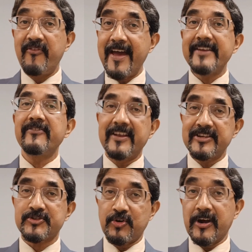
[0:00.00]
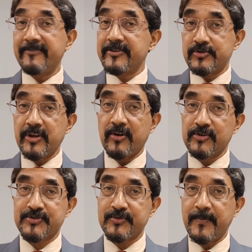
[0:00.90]
very, very strong, even today
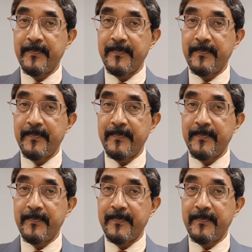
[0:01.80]
also.